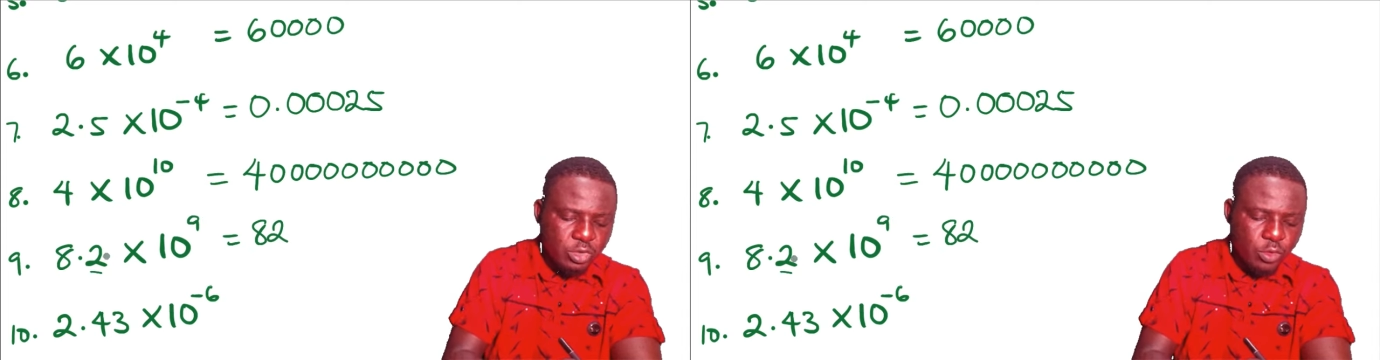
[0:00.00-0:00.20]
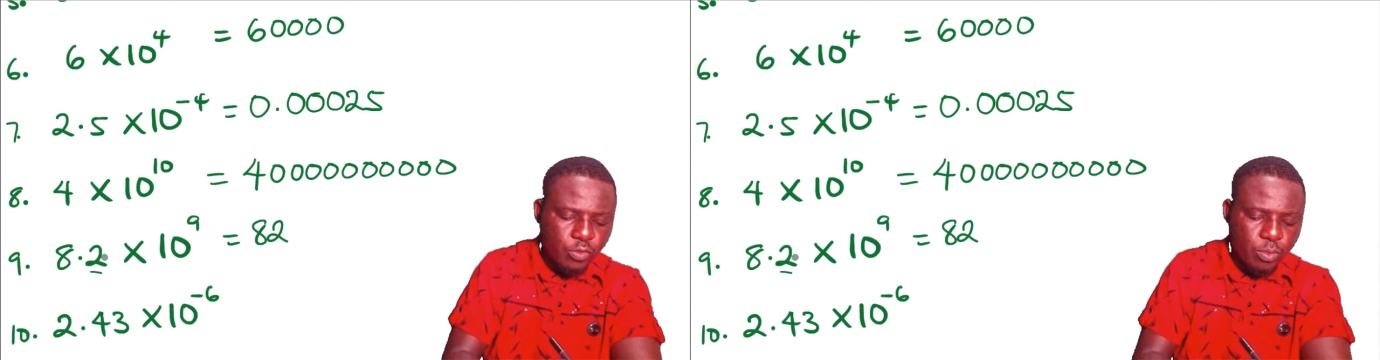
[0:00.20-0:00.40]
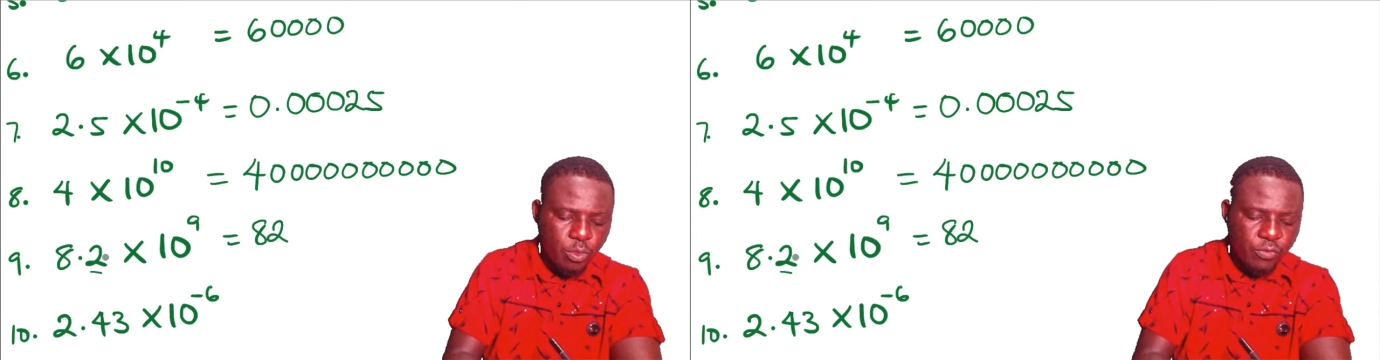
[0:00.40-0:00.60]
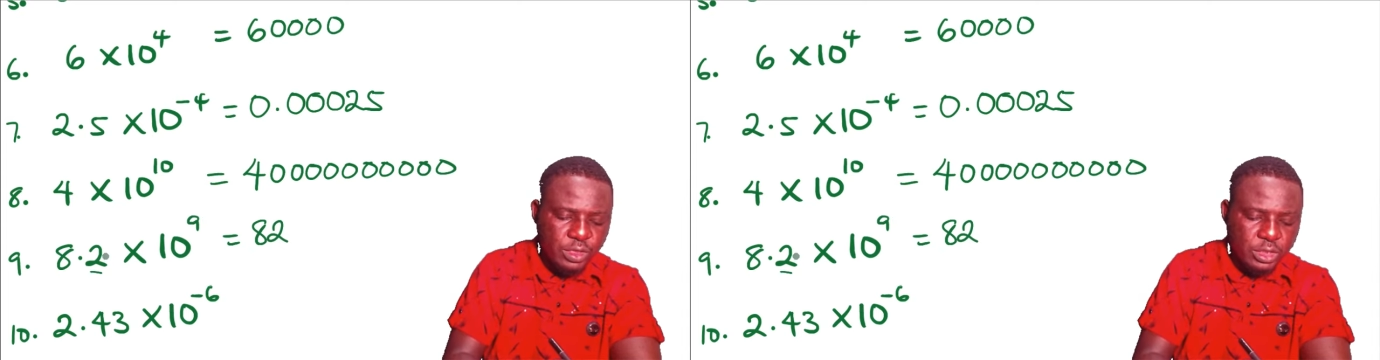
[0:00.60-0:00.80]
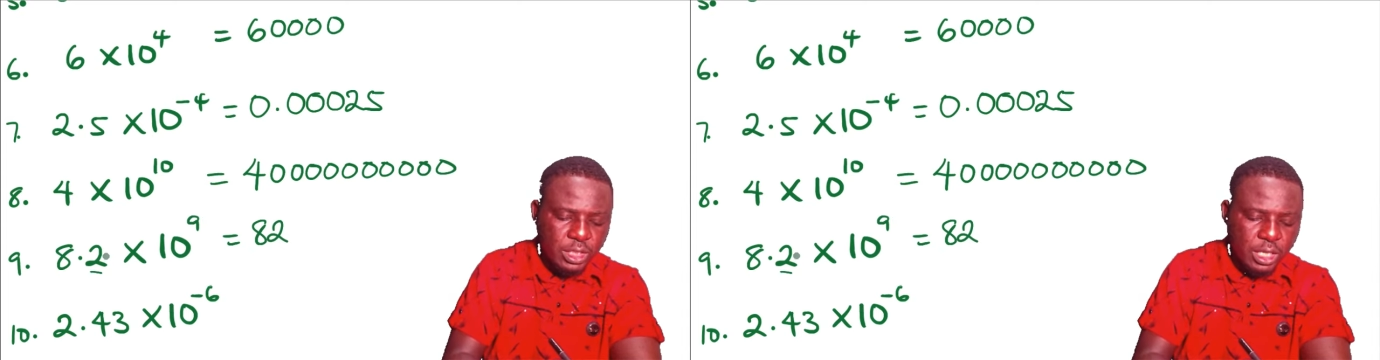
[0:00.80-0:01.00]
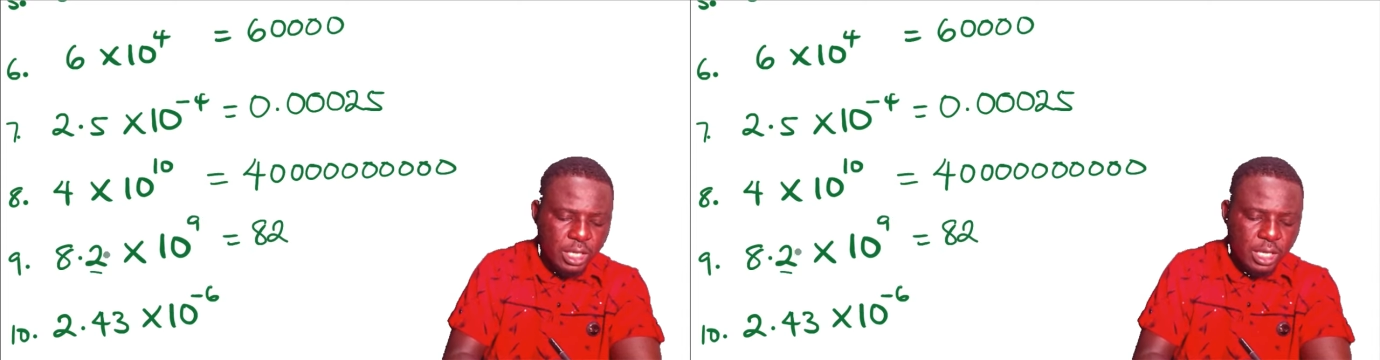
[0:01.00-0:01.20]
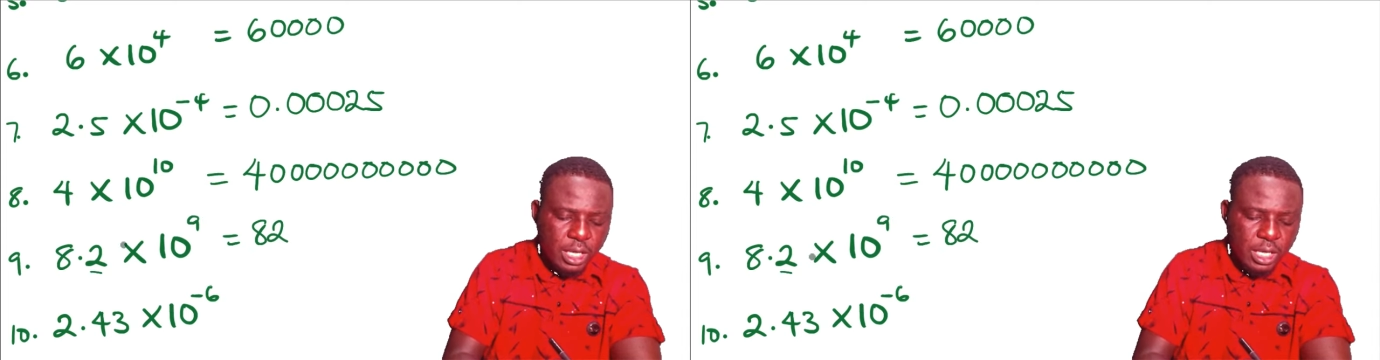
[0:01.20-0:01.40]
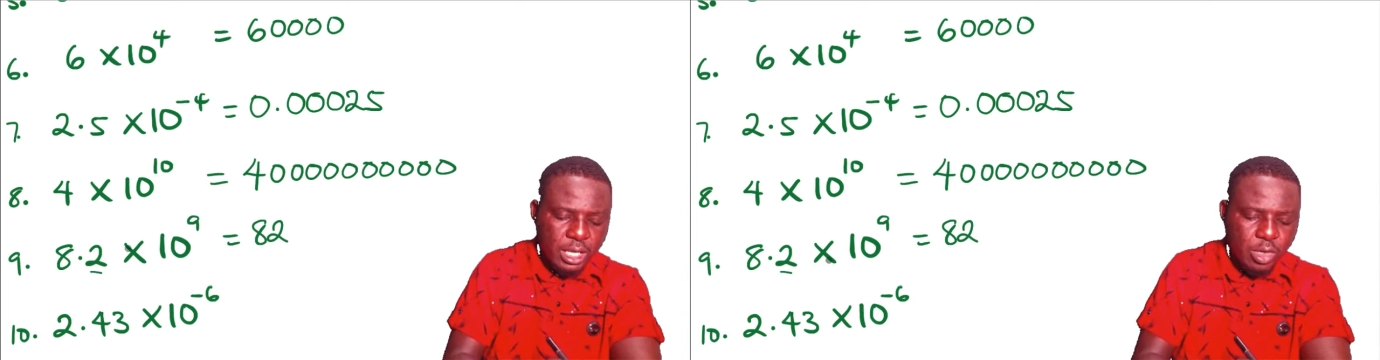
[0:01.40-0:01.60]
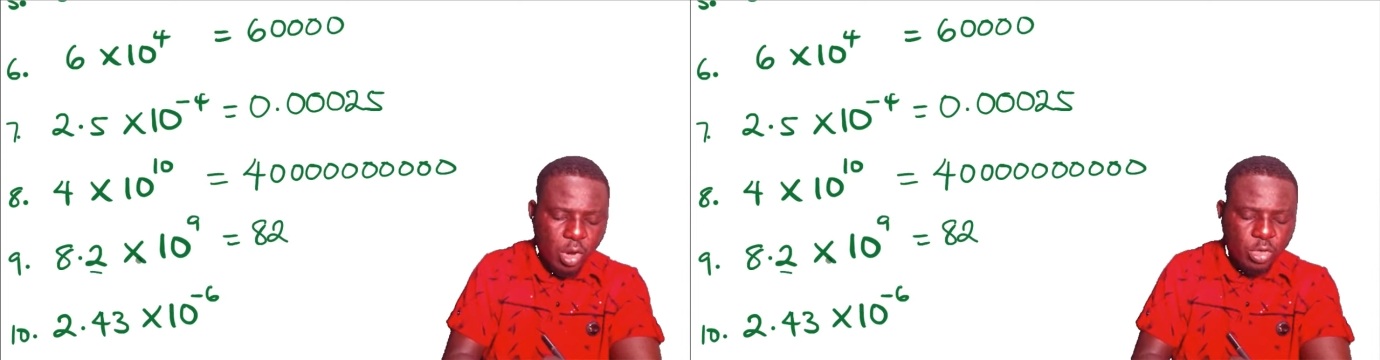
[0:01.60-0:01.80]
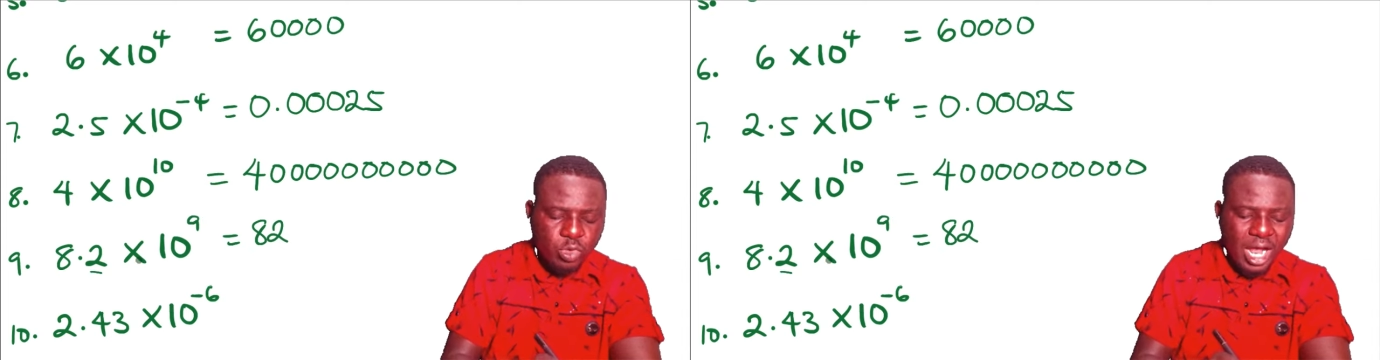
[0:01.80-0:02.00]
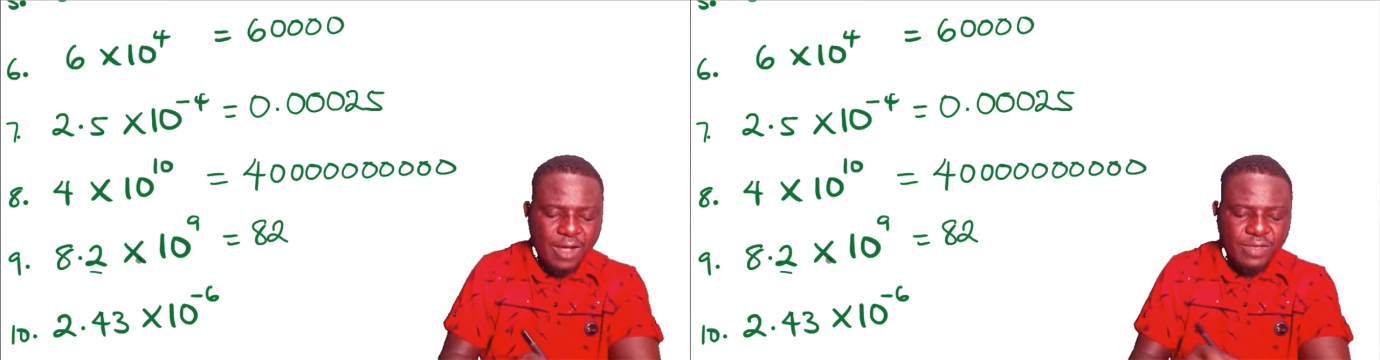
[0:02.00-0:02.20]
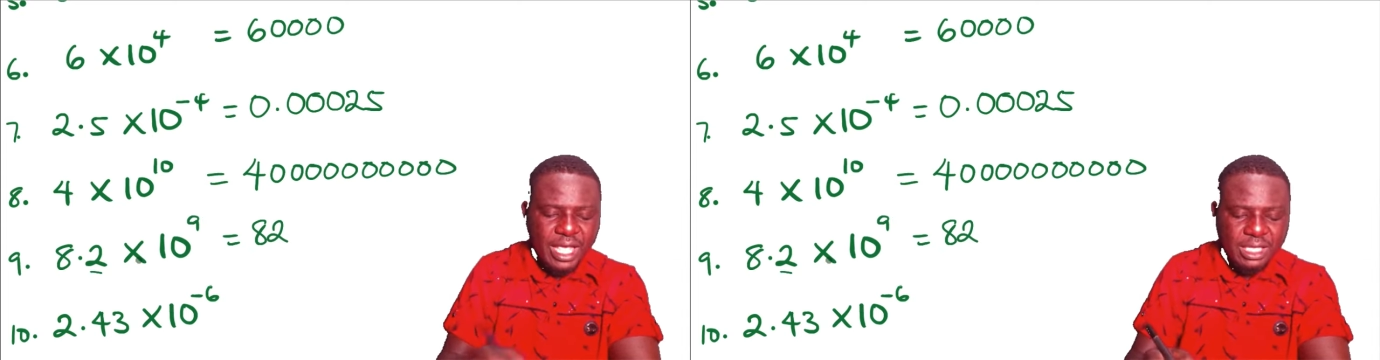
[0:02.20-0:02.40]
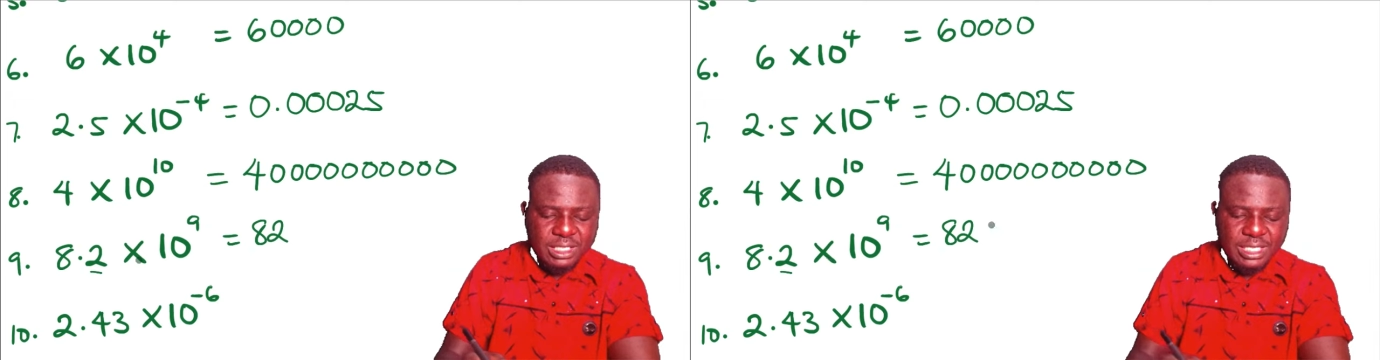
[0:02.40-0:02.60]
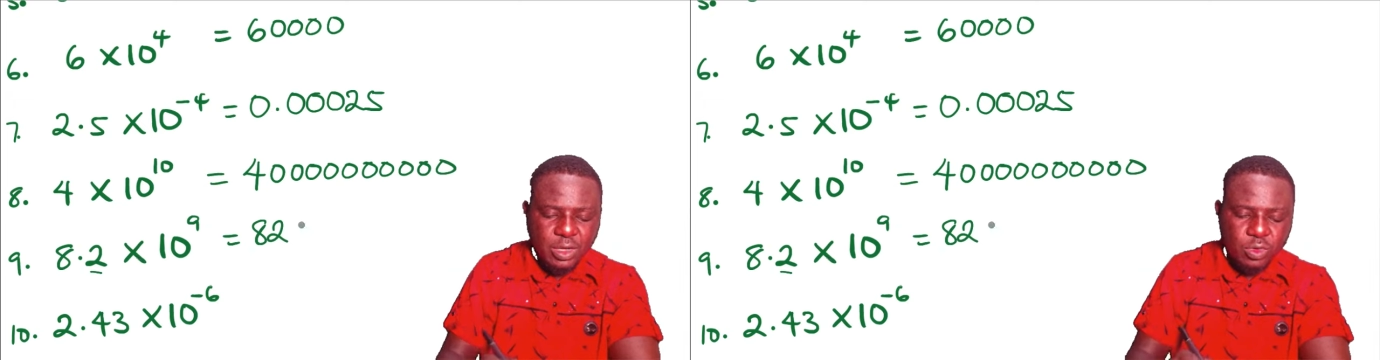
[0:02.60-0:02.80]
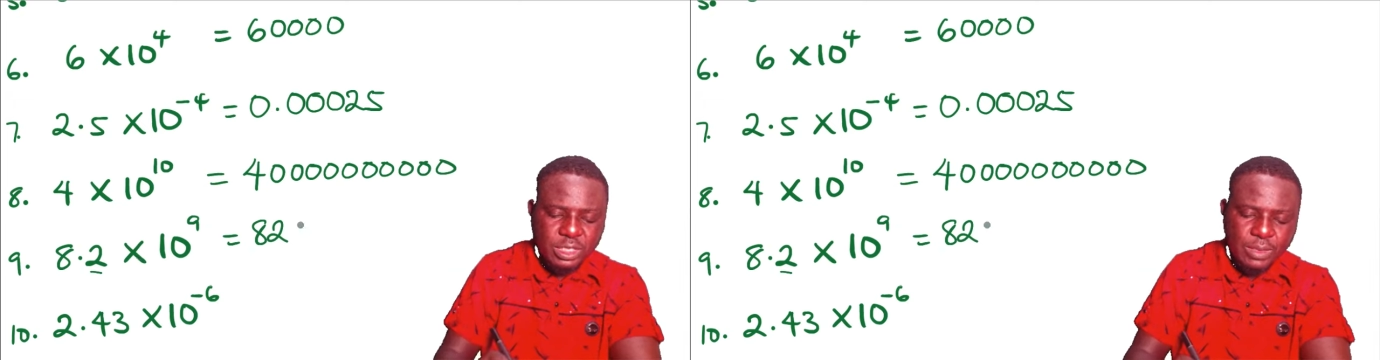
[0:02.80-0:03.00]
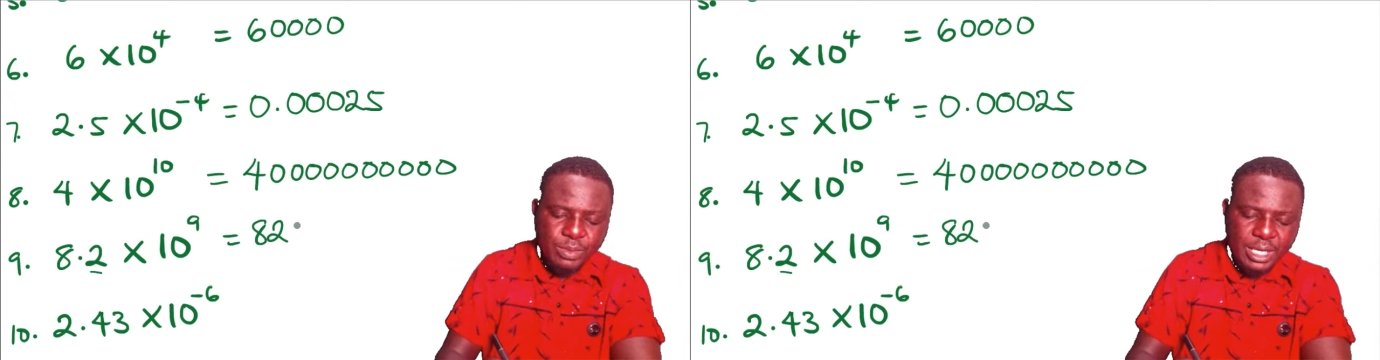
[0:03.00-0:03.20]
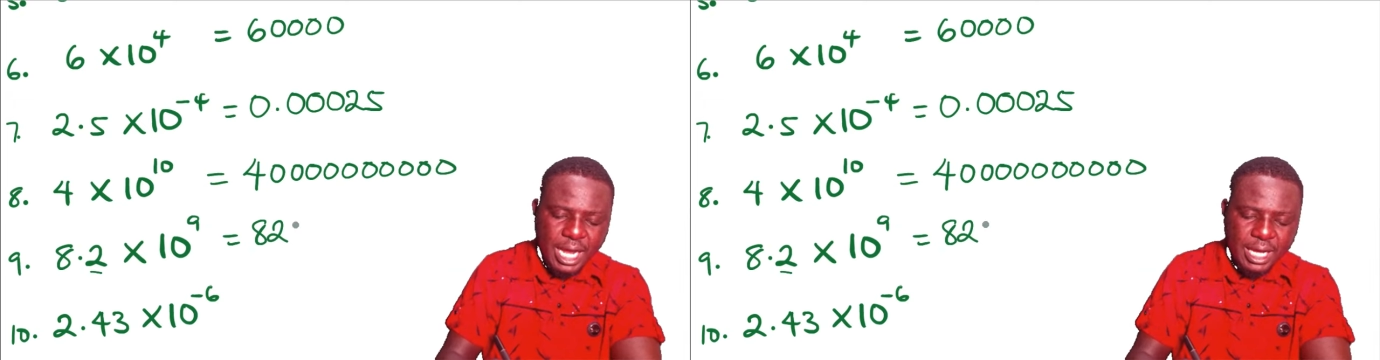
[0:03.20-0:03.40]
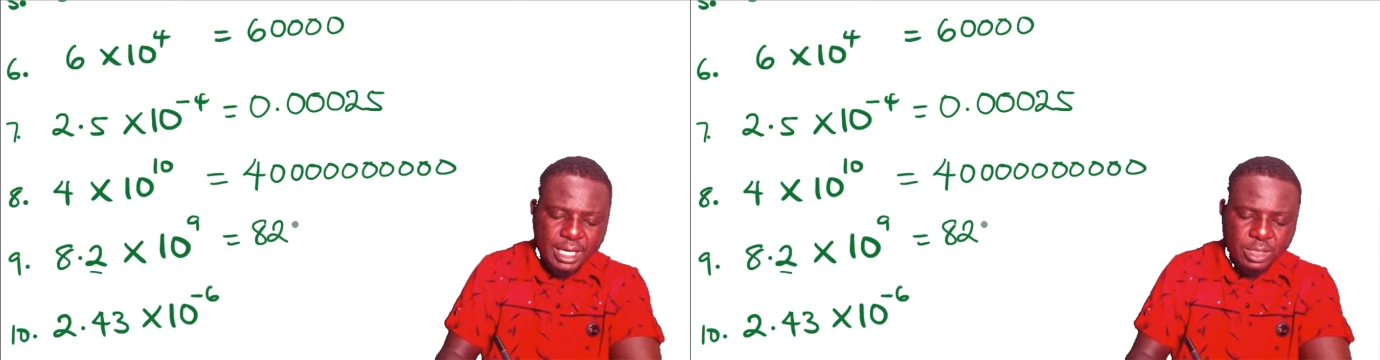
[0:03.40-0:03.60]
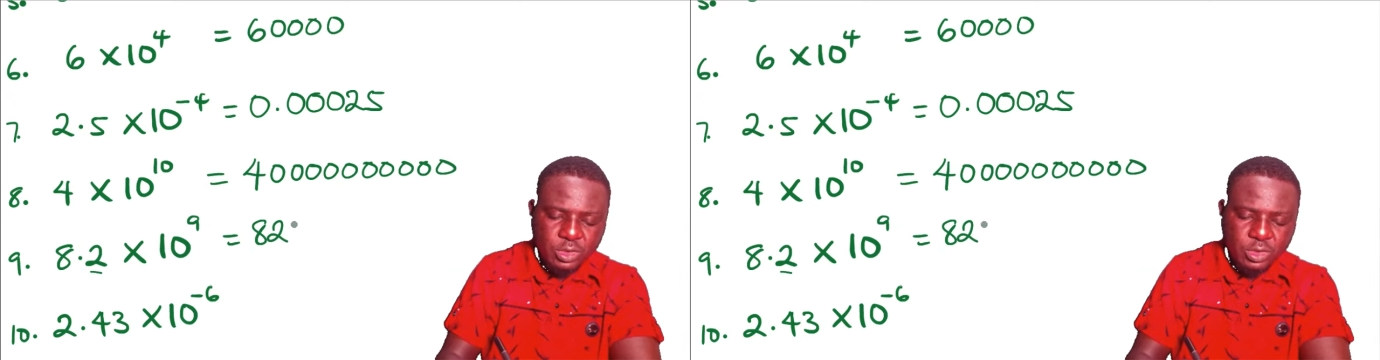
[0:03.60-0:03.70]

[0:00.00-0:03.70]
So if you move it, you are going to have 8 zeros being added.